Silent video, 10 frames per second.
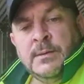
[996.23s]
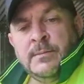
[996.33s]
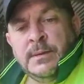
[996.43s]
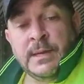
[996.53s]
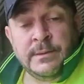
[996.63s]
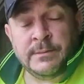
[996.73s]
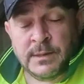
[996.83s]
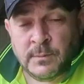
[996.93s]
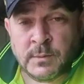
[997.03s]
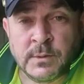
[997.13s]
Again,
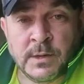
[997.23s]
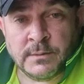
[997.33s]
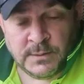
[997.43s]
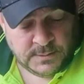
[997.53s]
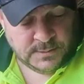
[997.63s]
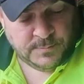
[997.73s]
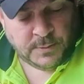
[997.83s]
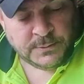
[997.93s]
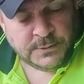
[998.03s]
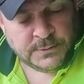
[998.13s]
it will cut your
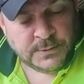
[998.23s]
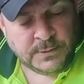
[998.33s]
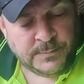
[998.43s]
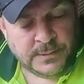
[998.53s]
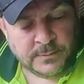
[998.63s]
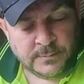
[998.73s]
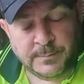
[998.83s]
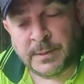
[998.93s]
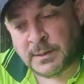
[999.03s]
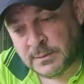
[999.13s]
polishing time down,
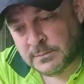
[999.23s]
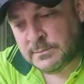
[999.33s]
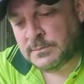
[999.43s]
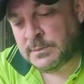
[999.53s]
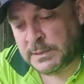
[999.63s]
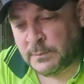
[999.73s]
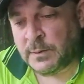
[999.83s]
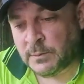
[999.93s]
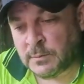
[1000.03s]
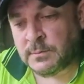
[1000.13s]
but it
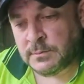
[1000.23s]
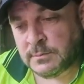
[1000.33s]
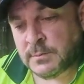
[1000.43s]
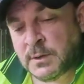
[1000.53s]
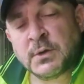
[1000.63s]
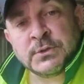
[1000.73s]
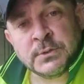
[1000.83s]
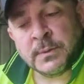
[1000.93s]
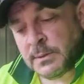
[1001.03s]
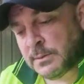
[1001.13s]
will cost
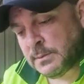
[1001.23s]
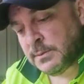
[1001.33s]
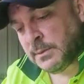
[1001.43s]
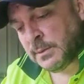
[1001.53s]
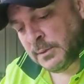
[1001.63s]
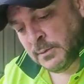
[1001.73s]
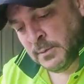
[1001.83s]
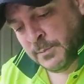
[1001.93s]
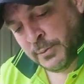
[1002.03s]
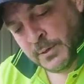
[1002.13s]
you
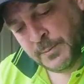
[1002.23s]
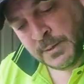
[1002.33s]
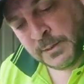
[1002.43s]
a pretty penny,